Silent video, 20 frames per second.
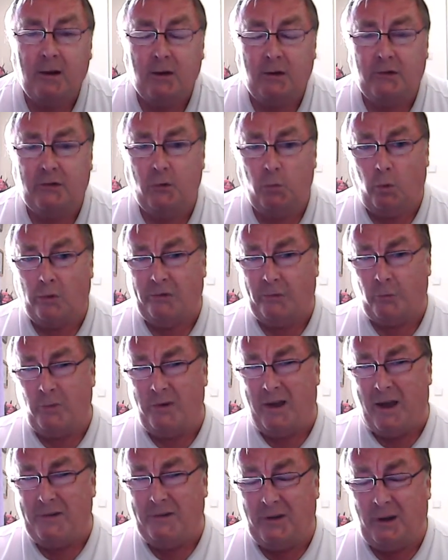So what do
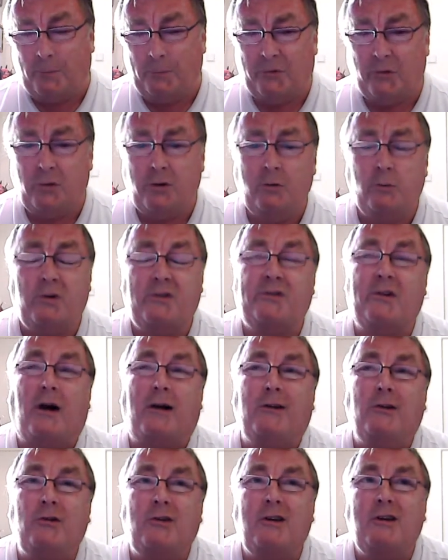we end up doing? We
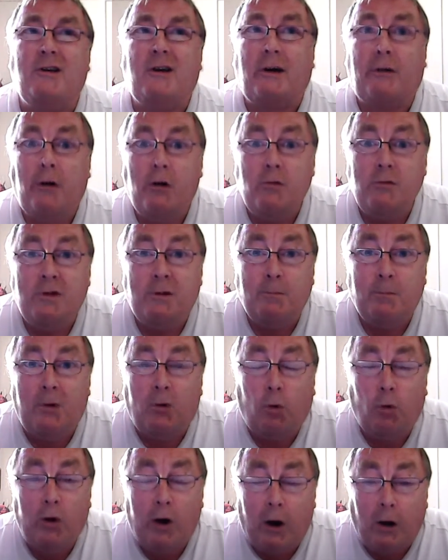start looking at our
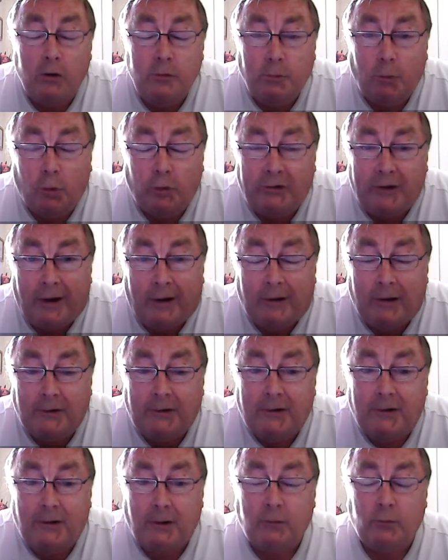own
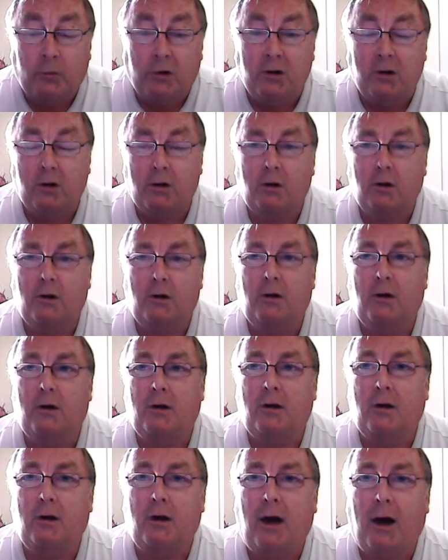mortality, don't we?
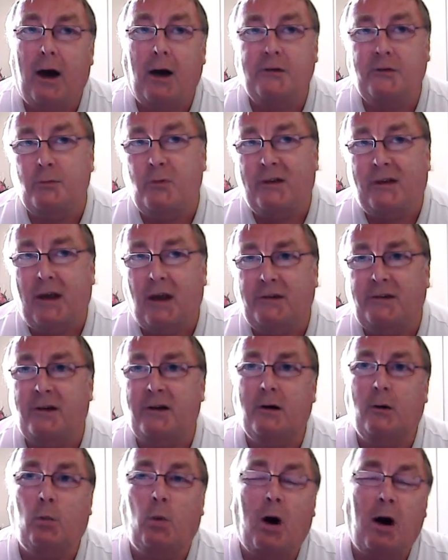How did we get
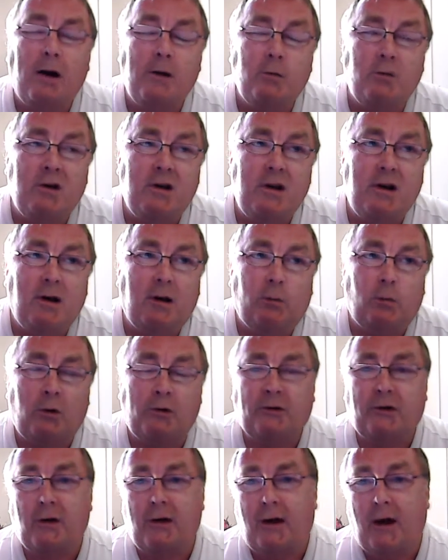here? Why are we here?
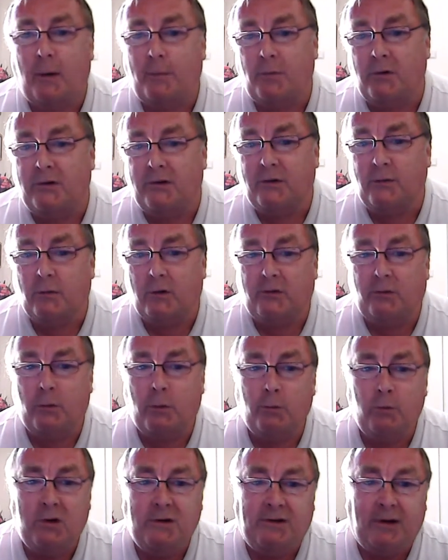What's going to happen to us
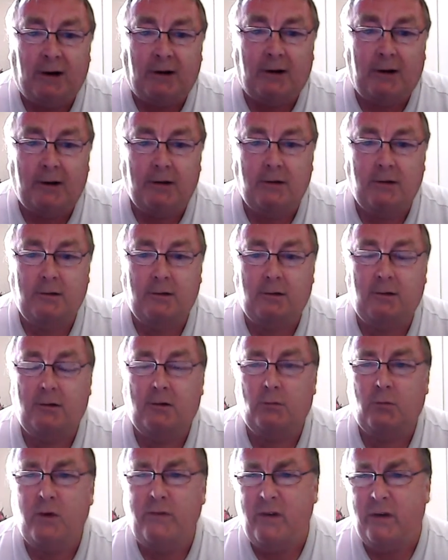when we die?
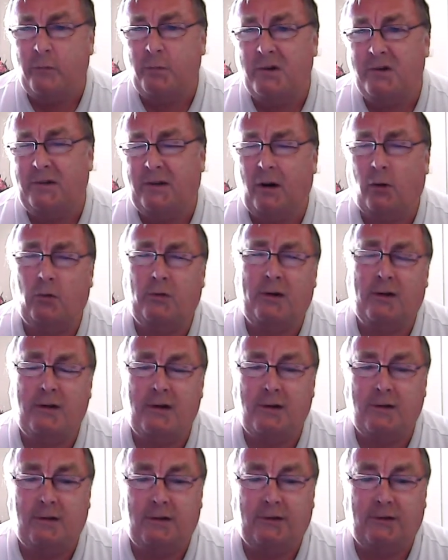We've never been told
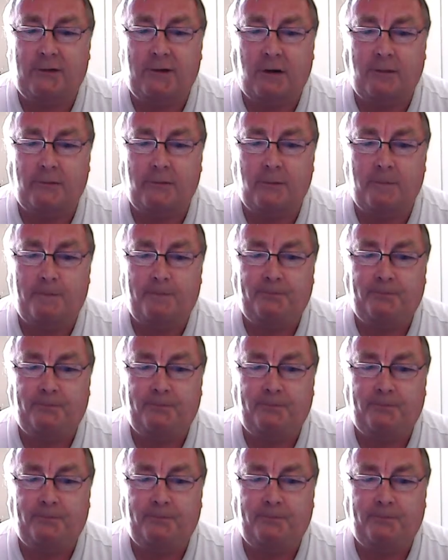any of this stuff.